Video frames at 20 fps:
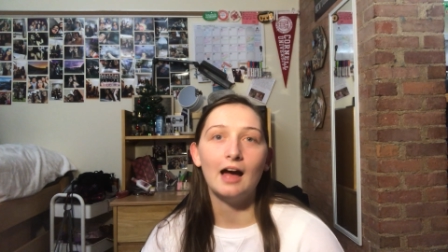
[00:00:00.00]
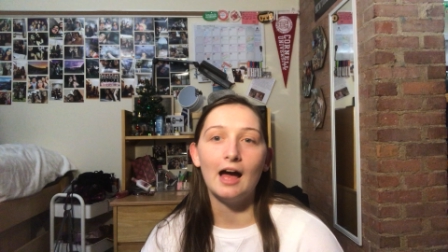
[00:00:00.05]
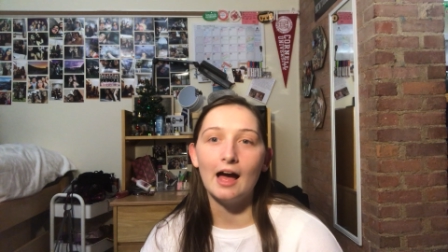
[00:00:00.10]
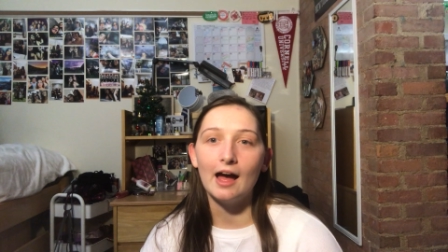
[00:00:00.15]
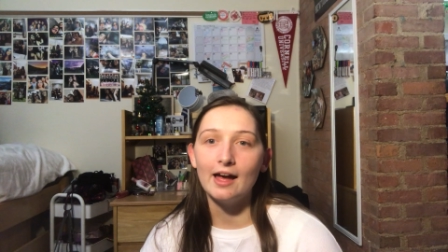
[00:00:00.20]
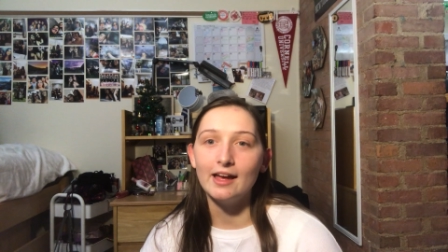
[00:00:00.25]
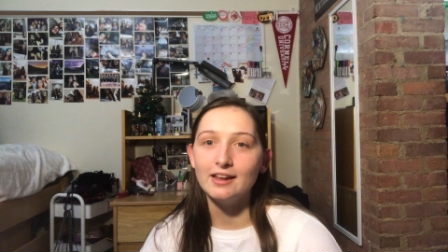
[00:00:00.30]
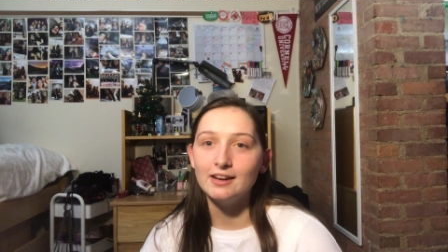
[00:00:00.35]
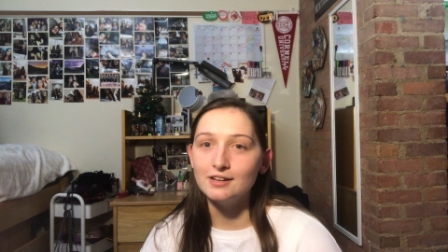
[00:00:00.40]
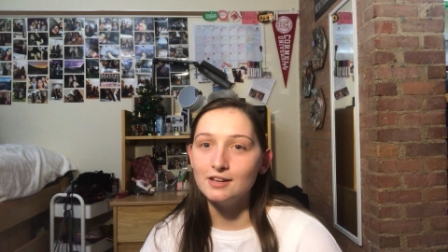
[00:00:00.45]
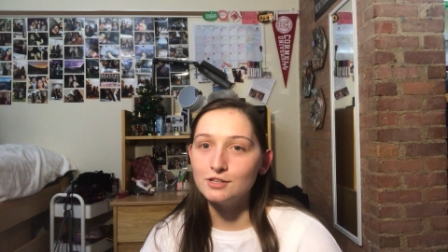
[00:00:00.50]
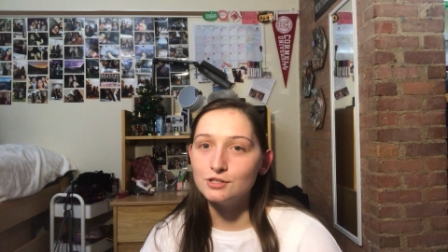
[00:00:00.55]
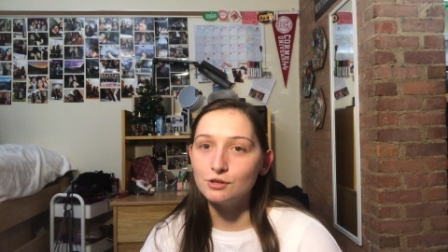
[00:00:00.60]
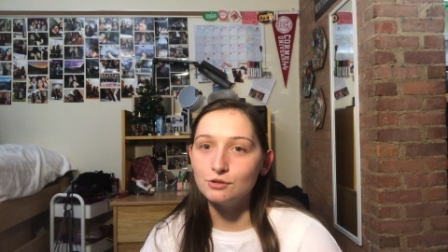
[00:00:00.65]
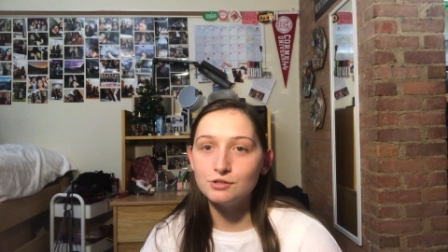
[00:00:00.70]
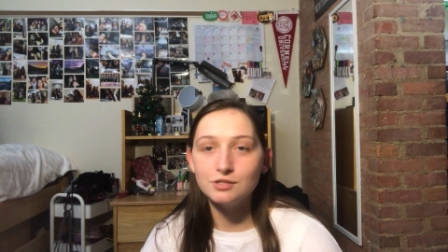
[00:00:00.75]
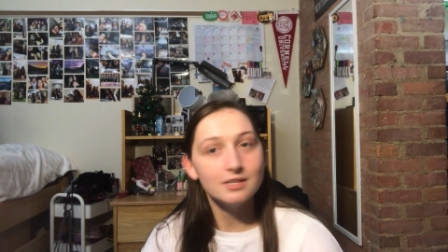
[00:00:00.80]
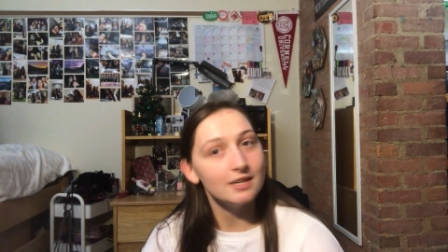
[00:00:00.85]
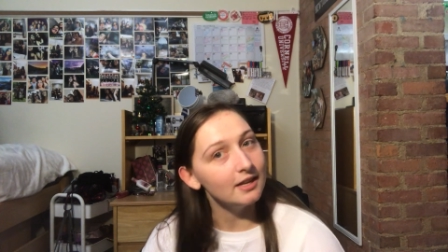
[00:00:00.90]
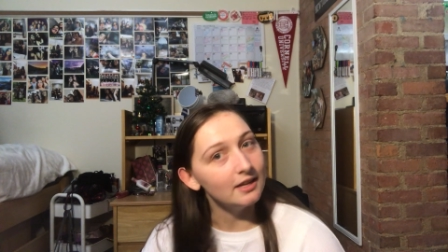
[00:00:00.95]
I had
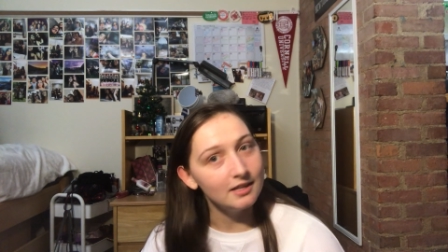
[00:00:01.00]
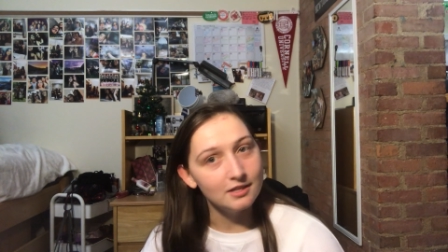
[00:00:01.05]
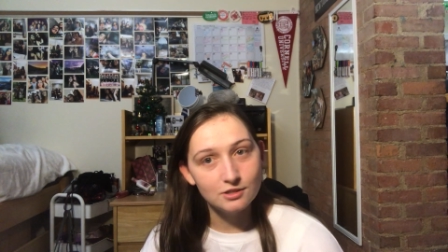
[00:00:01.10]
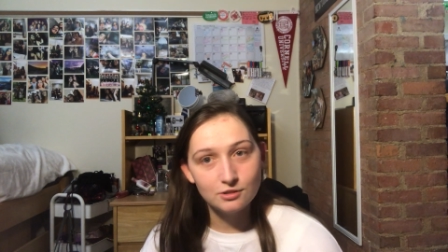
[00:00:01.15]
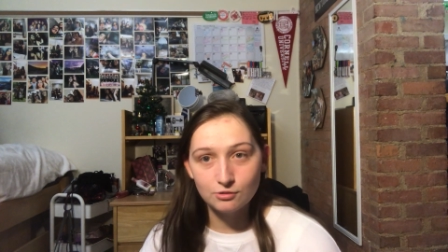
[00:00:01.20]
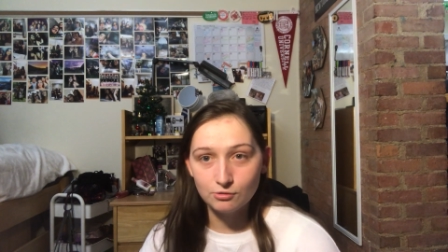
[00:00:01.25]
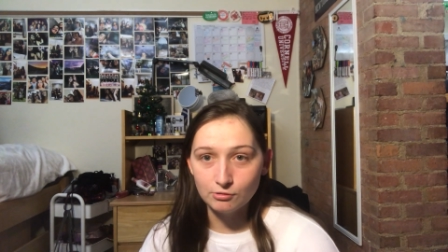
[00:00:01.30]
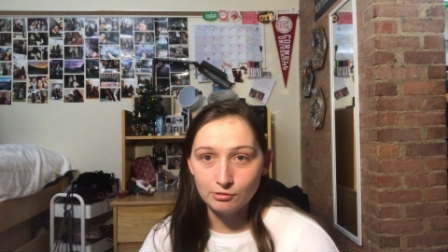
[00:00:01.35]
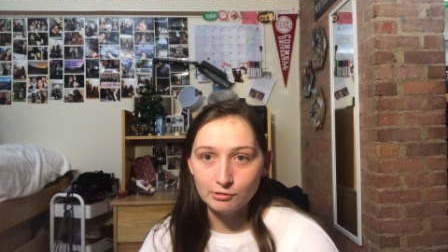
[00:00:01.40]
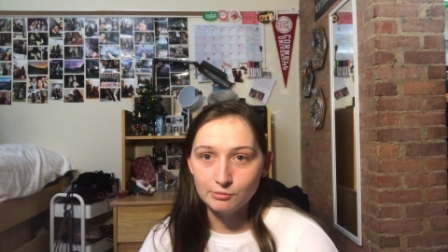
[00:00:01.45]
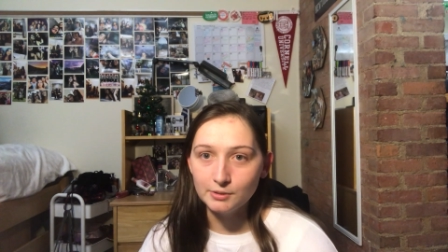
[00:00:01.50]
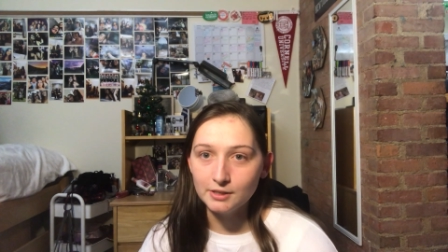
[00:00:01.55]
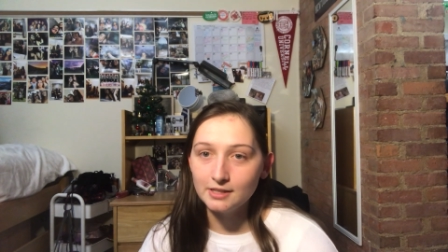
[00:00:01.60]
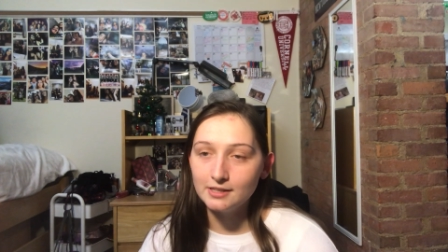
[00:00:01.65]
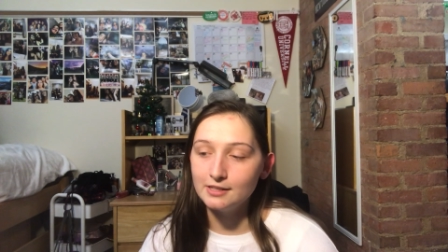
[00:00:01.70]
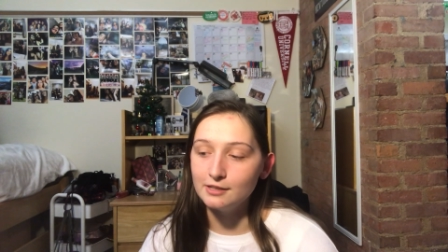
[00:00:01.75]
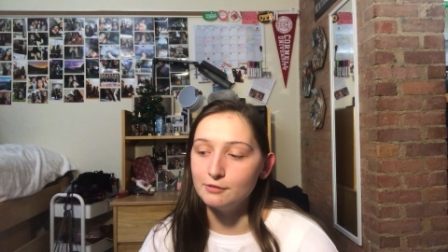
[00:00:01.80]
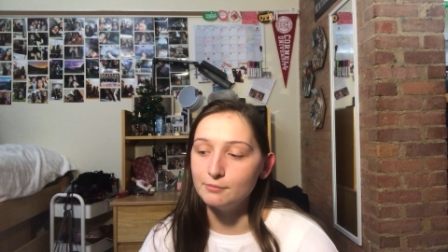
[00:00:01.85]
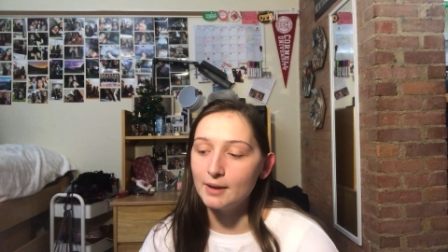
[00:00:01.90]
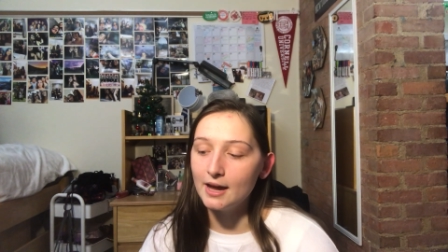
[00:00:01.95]
associated school
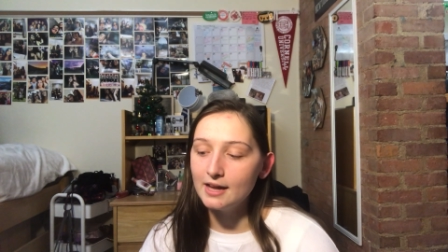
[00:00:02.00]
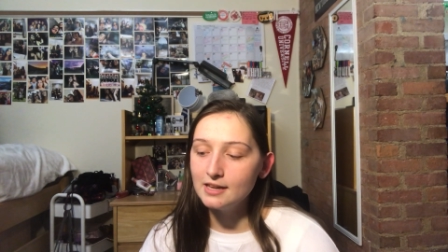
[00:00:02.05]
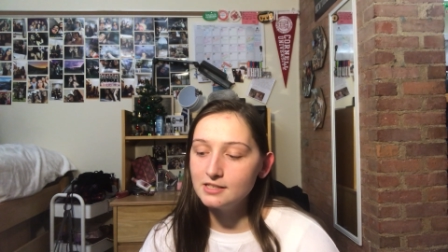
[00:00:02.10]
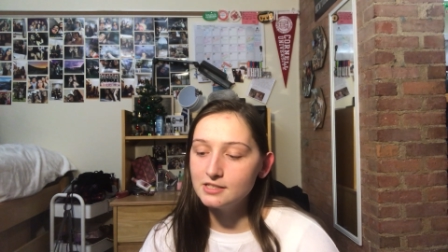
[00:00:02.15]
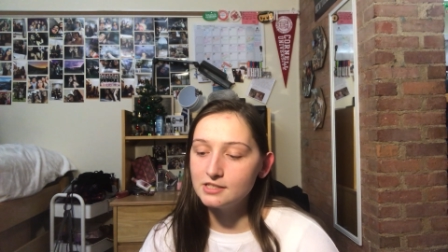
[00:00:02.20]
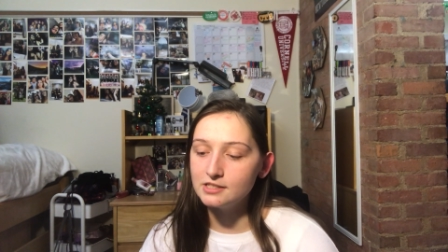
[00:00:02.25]
with UMass,